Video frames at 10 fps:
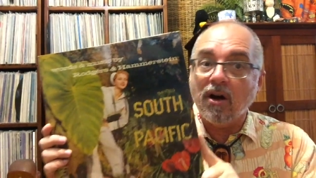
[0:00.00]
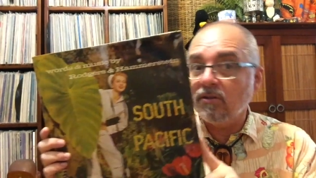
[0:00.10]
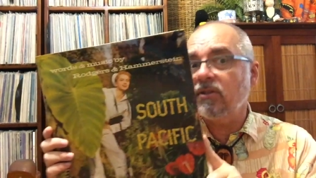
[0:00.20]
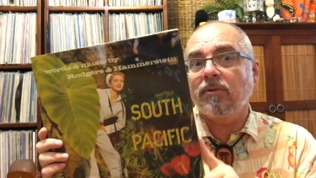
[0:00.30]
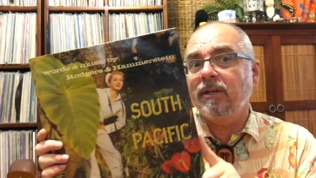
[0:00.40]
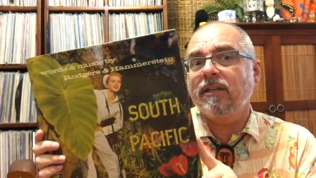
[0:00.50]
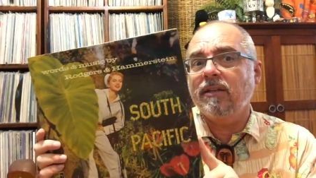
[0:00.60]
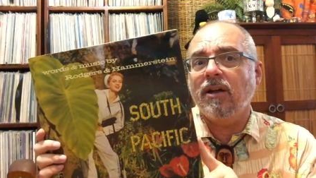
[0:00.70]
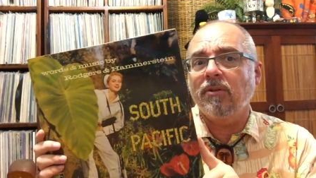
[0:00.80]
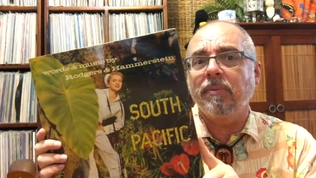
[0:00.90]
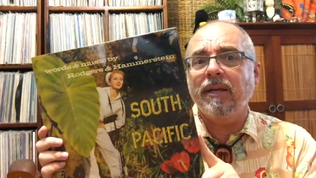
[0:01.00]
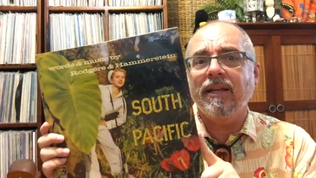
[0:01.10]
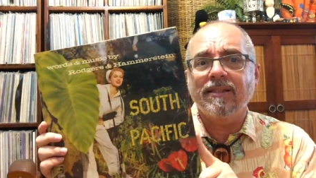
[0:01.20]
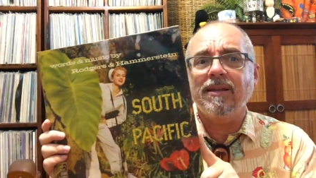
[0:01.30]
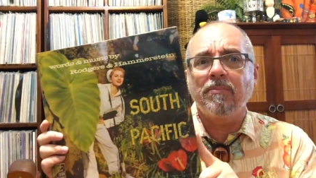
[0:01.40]
also in a dollar bin
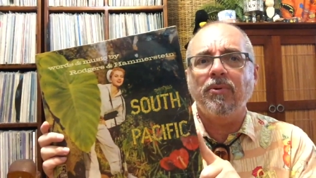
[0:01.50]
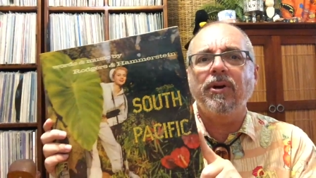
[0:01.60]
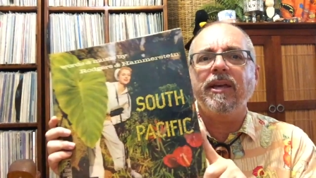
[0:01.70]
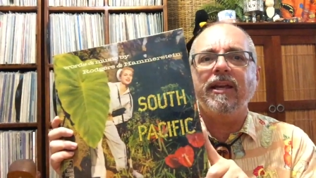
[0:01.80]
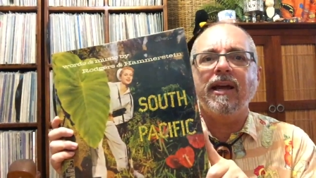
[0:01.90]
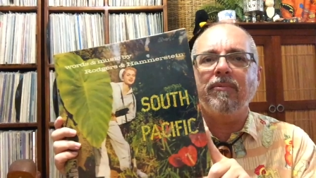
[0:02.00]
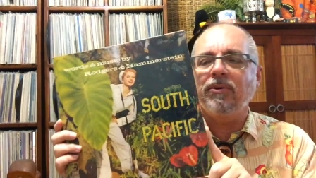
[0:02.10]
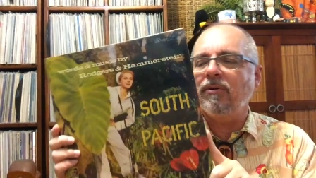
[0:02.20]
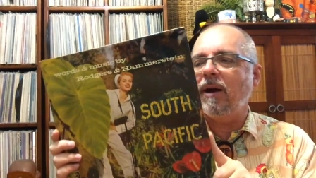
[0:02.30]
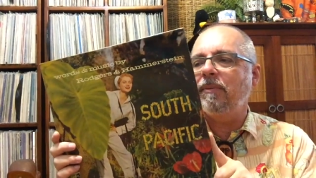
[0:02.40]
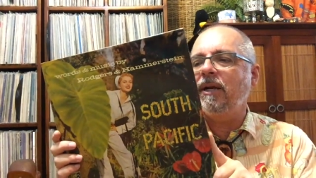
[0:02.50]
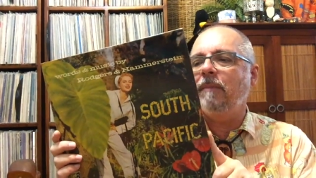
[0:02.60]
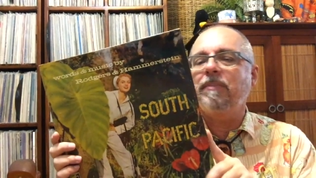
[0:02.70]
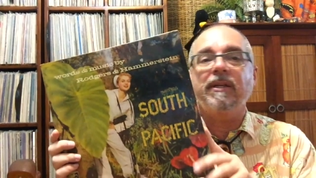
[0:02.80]
at some point, and I will grab it up.